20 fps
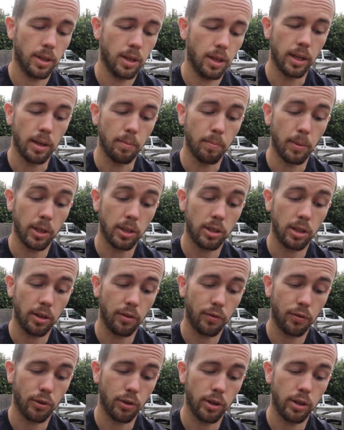And then match day
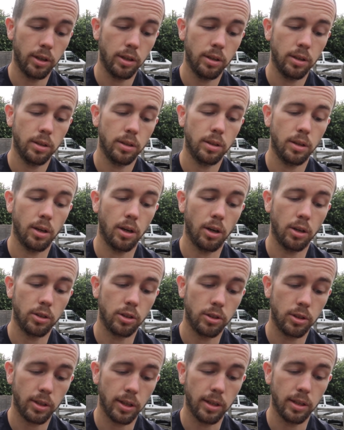three,
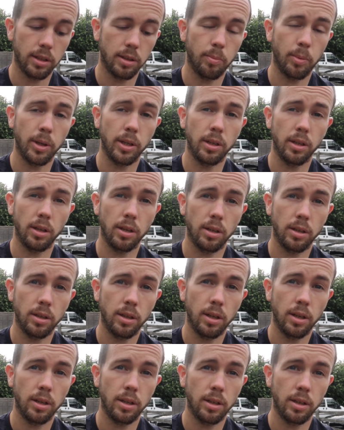Argentina's beat
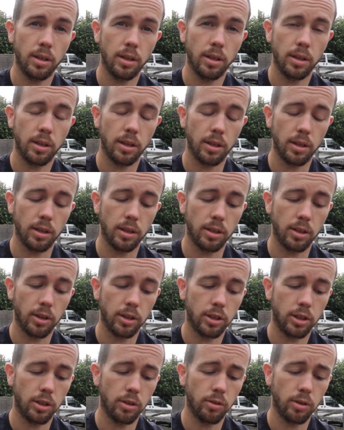
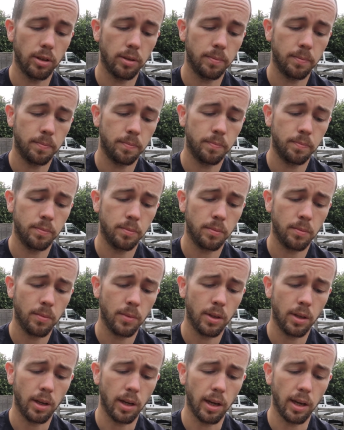Nigeria
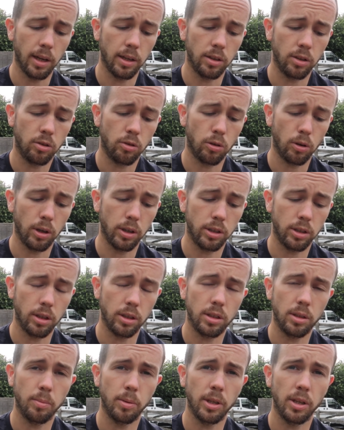and
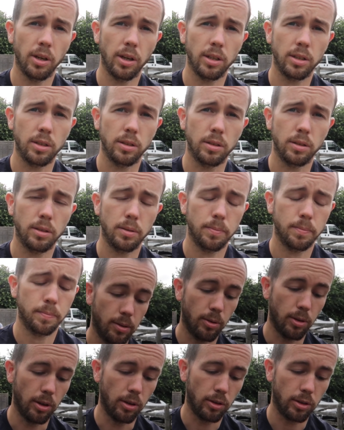Croatia to beat Iceland.
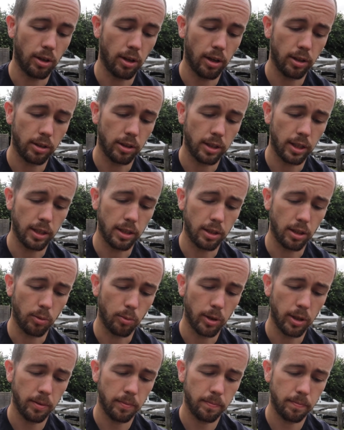Well, it looks like Argentina's
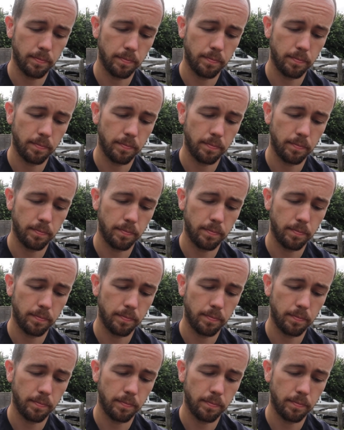going to win it.